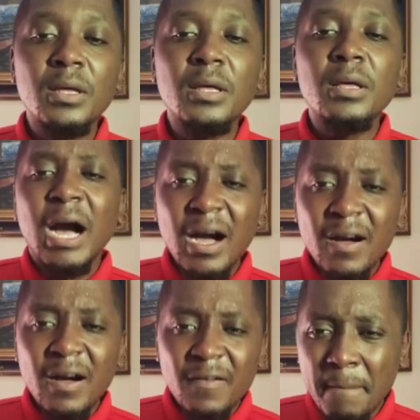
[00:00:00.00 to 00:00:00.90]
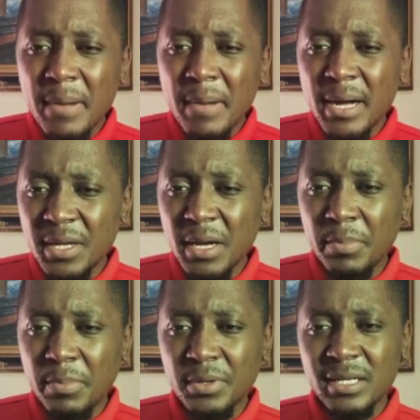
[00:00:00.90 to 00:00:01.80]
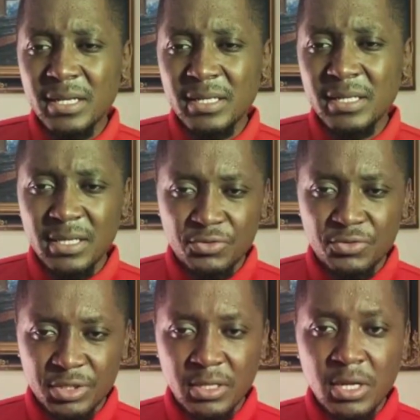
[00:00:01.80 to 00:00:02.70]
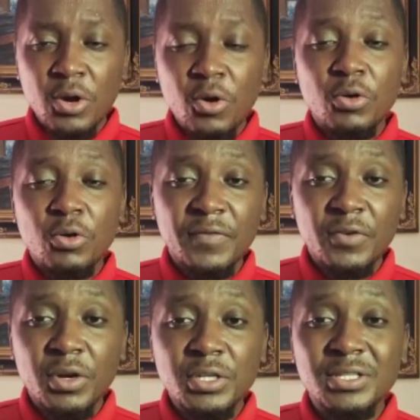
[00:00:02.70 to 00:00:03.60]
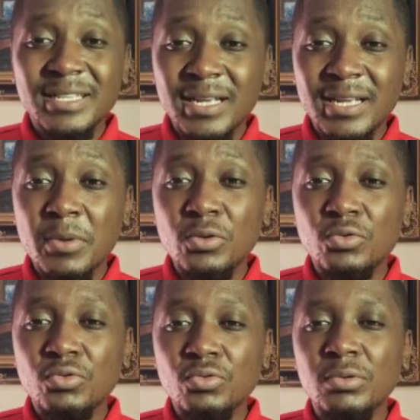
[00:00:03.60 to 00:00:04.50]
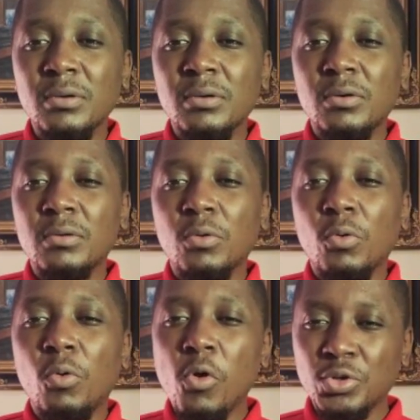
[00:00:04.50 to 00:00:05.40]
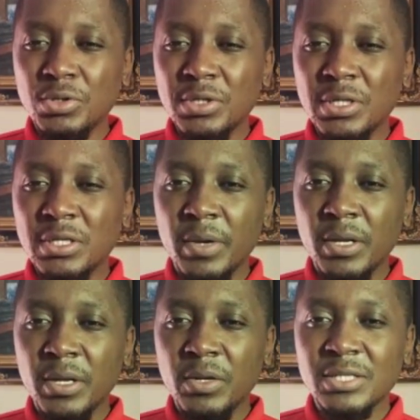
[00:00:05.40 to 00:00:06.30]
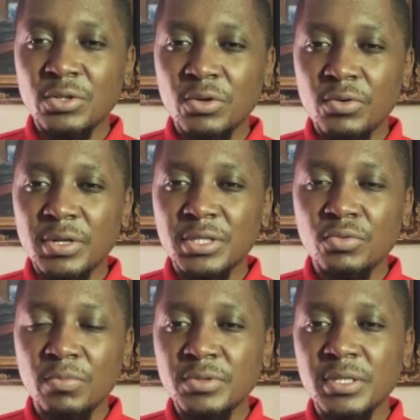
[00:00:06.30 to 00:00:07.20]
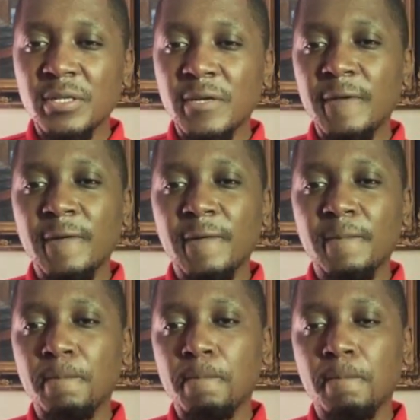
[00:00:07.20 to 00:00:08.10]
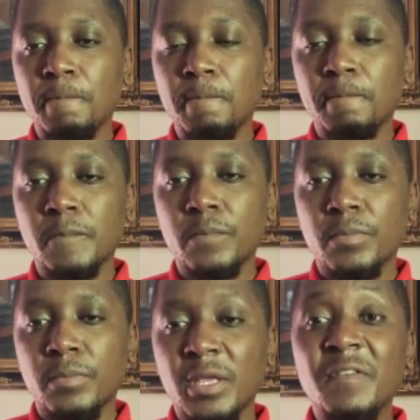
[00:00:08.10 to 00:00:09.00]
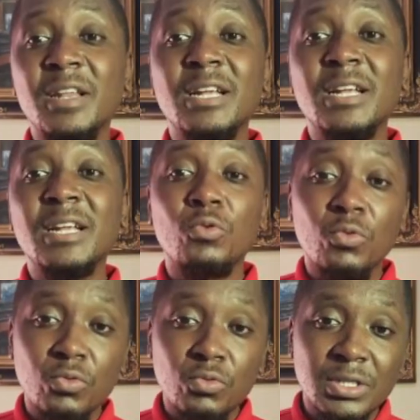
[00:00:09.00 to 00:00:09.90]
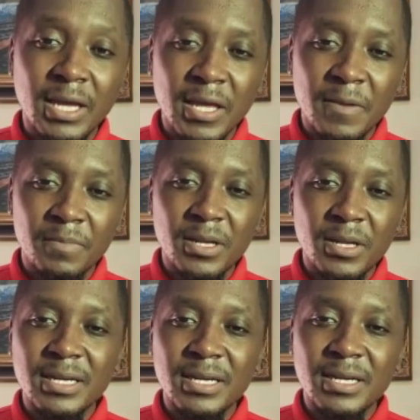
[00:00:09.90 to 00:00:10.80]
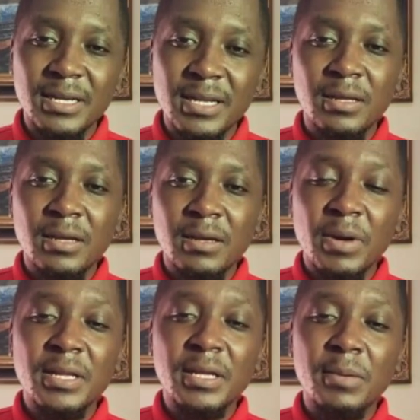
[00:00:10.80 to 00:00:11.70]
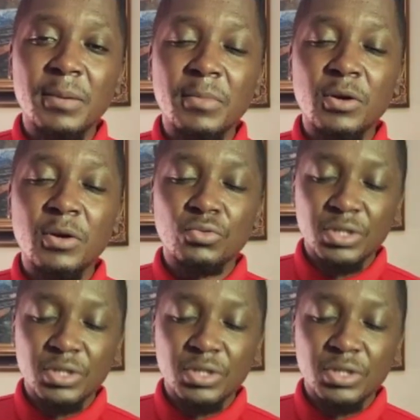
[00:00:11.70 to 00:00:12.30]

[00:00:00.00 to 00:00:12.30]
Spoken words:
After MBADI being appointed as the CS Treasury, on several occasions has come out to caution the development which has always gone to Mountain Kenya. Even at Huru's time, there is a day MBADI came out to say